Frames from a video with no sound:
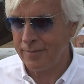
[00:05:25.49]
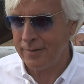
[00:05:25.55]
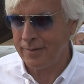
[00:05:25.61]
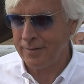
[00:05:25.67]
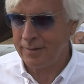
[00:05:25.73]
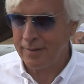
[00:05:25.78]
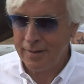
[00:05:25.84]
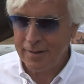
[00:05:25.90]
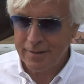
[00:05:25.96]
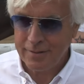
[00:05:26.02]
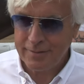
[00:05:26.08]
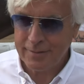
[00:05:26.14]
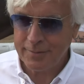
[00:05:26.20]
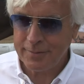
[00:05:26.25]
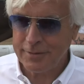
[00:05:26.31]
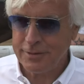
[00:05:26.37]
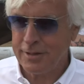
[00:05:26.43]
And then
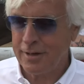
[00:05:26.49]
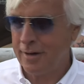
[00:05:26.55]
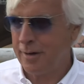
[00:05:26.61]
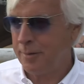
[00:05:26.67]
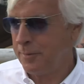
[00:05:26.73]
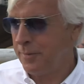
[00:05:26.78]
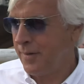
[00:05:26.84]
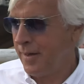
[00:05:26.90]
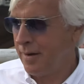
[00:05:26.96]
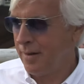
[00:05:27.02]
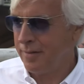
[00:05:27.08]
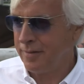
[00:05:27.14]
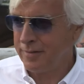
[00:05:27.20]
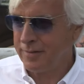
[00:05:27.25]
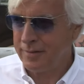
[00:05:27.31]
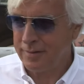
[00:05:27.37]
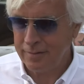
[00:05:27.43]
Silver Charm, you've had all
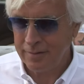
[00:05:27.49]
these